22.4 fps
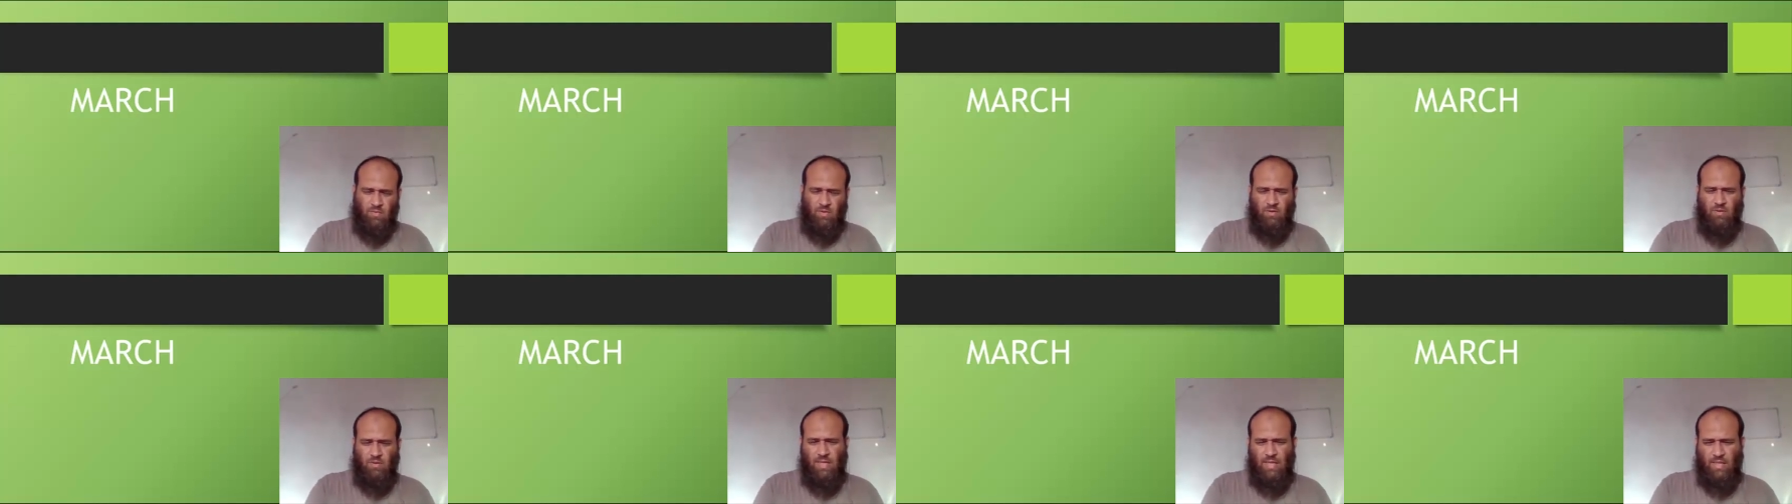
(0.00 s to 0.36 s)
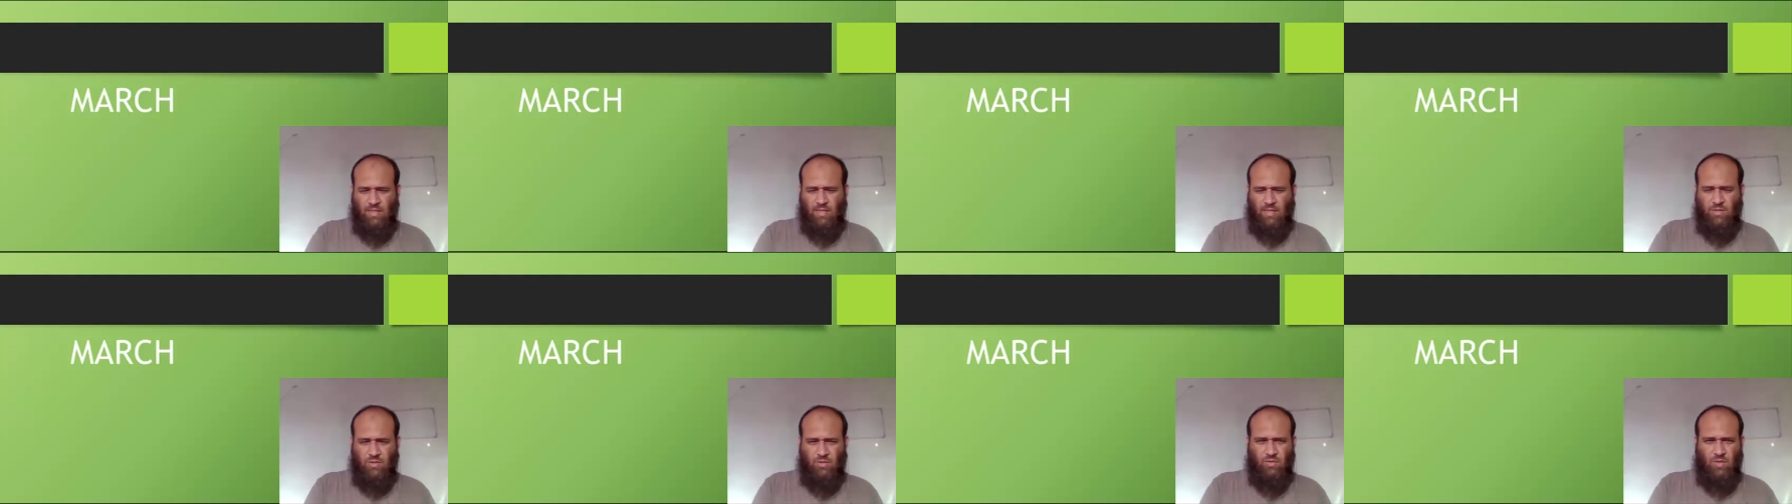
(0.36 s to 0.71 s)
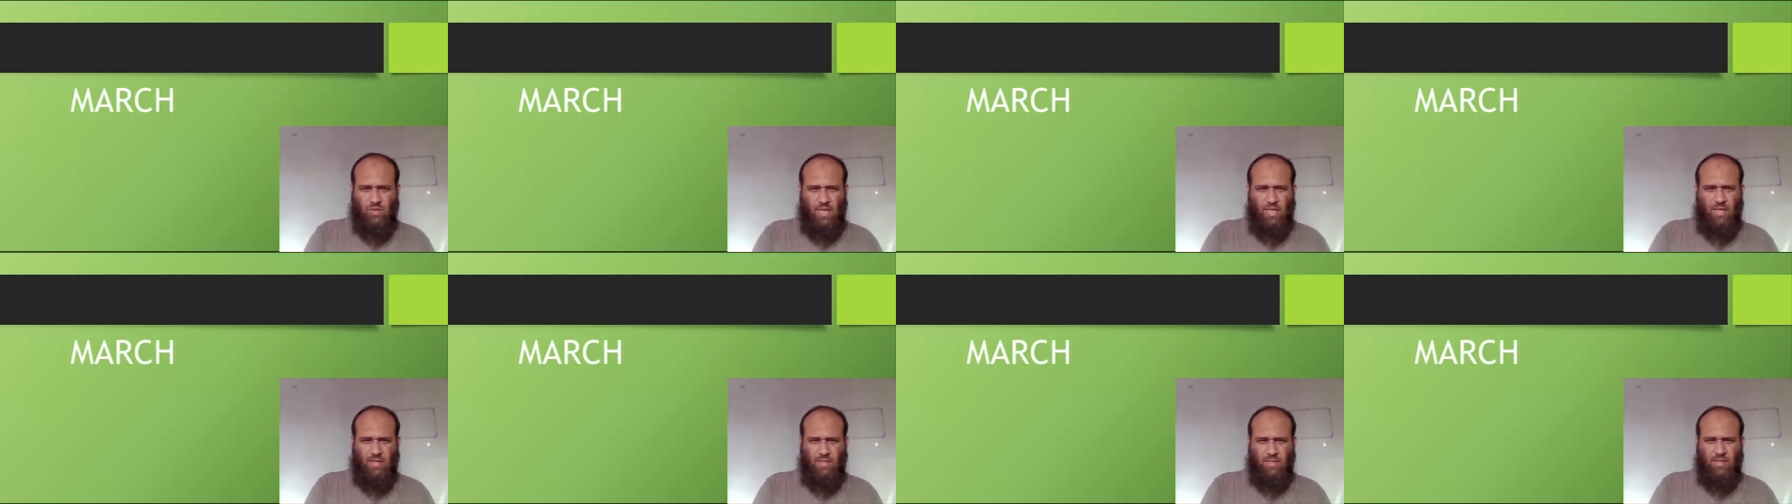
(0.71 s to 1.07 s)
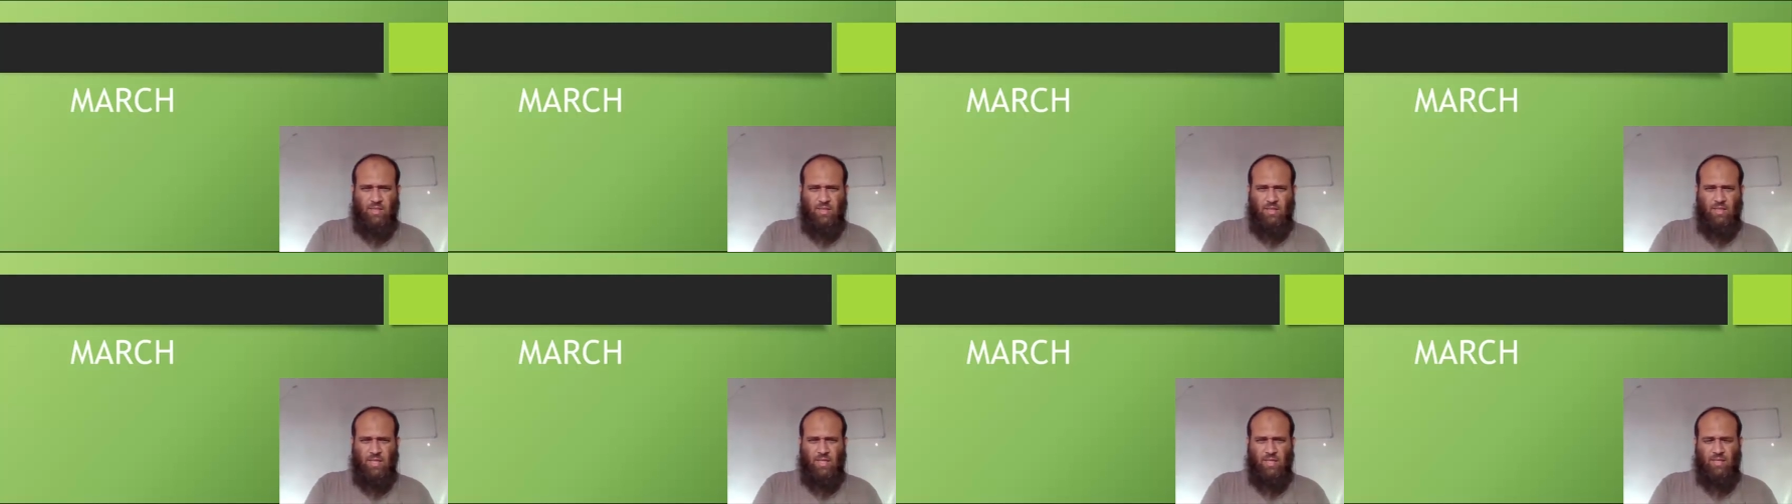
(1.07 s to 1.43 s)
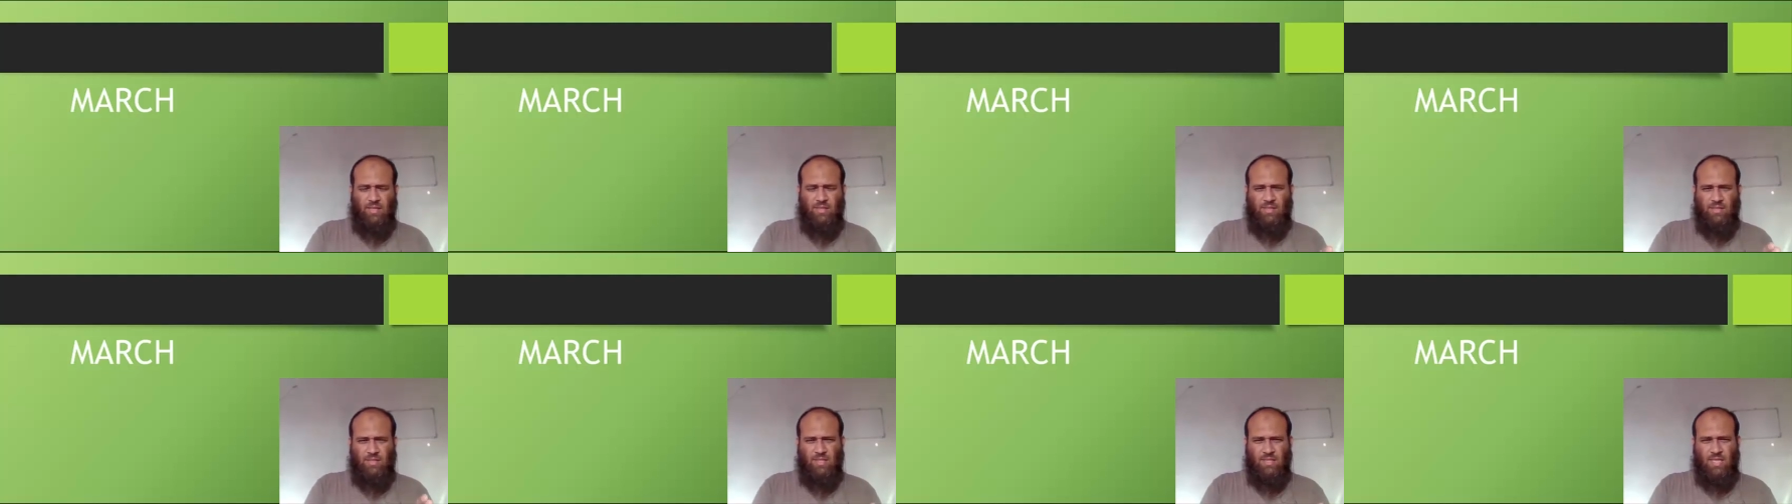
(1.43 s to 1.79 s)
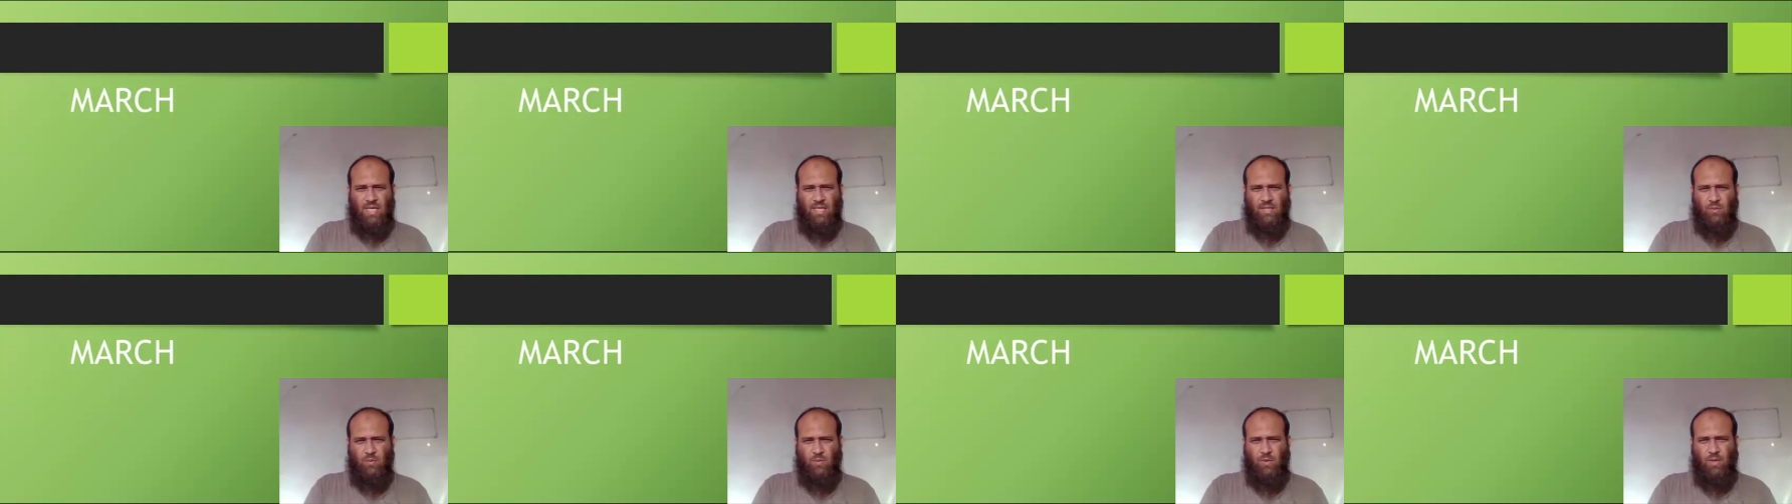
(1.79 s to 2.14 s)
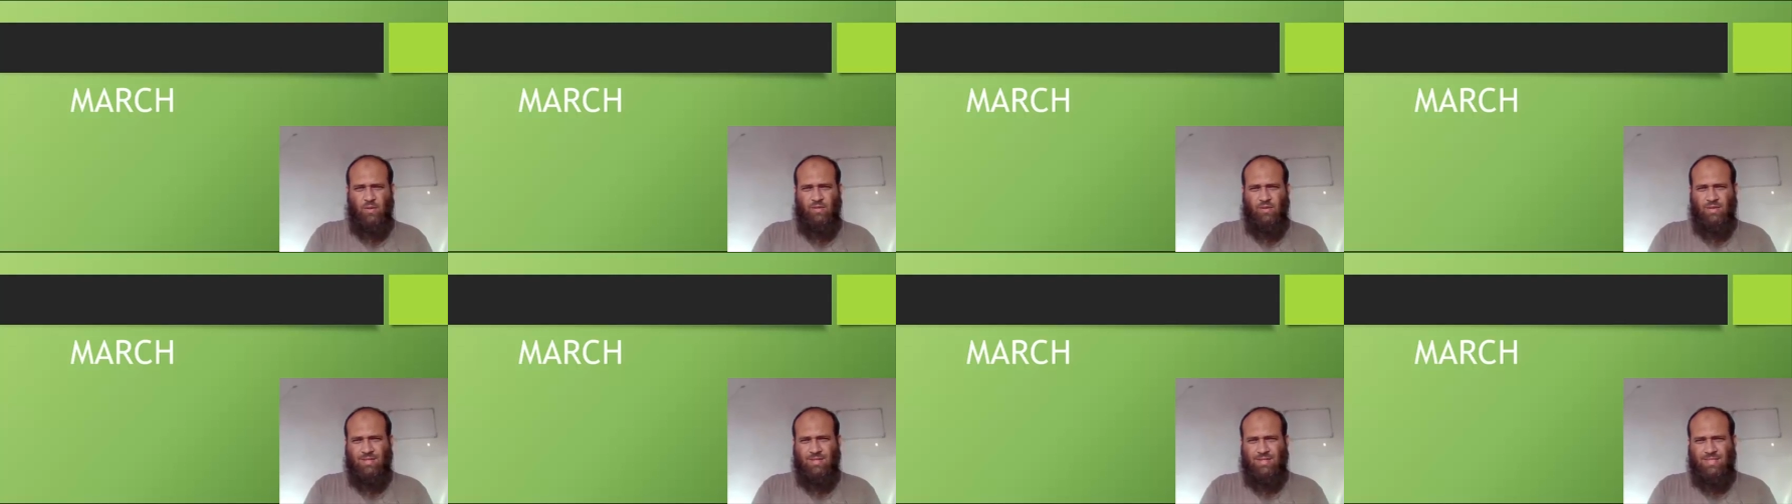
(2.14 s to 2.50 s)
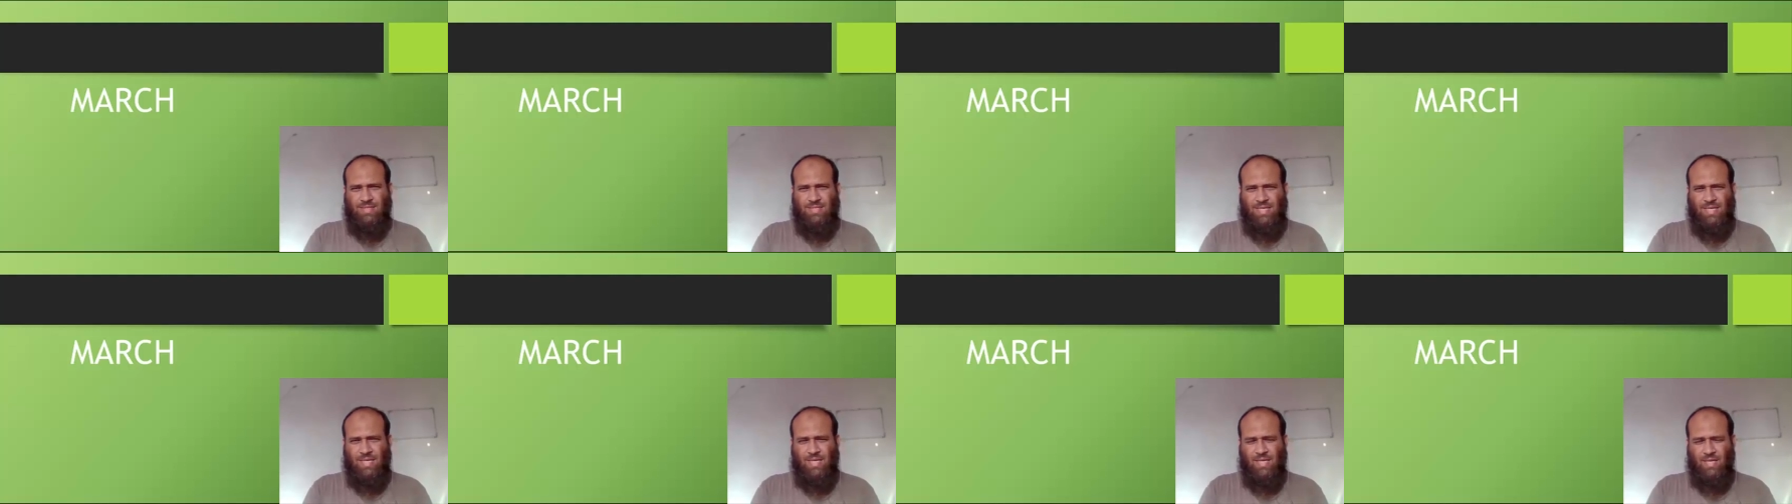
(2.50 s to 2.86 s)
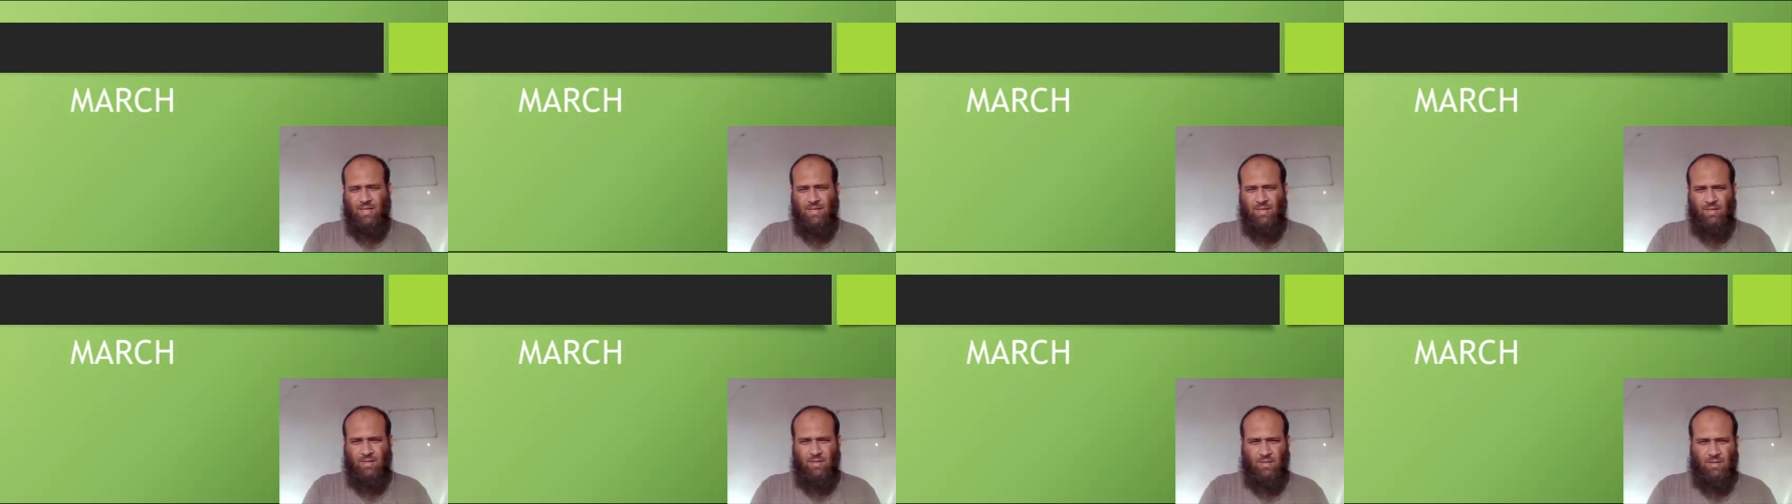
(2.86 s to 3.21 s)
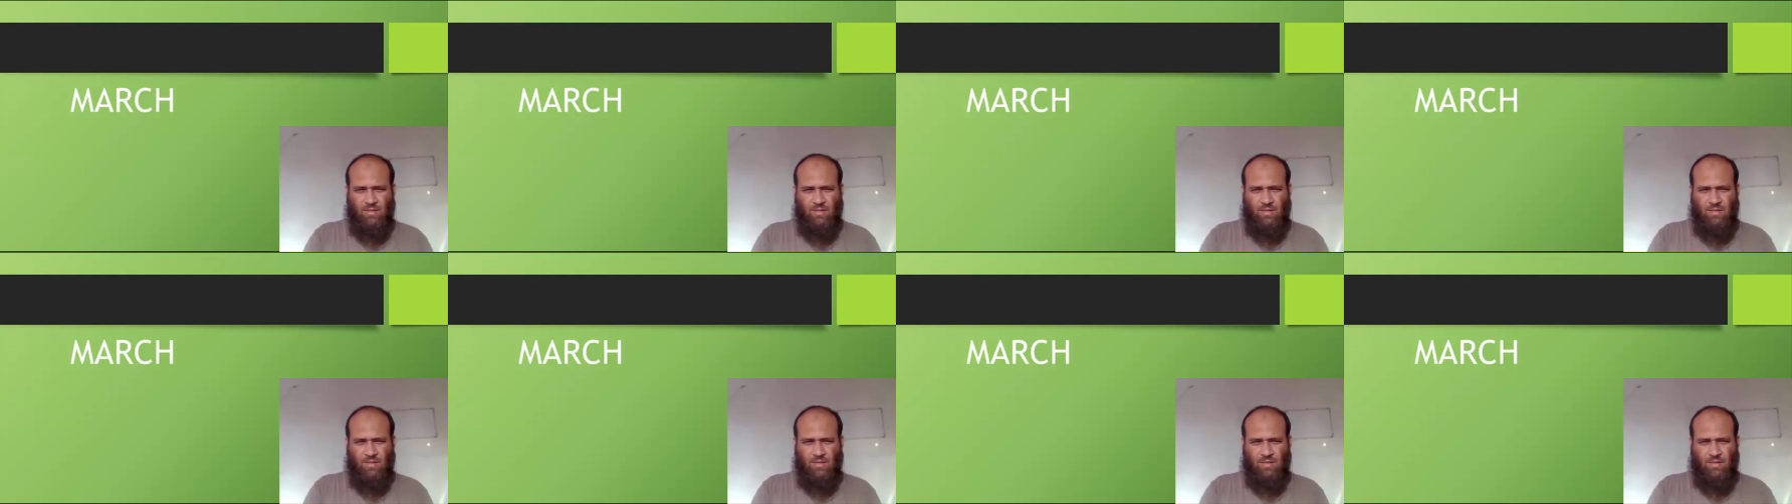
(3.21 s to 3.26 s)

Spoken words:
Let us try it. Let us start with C.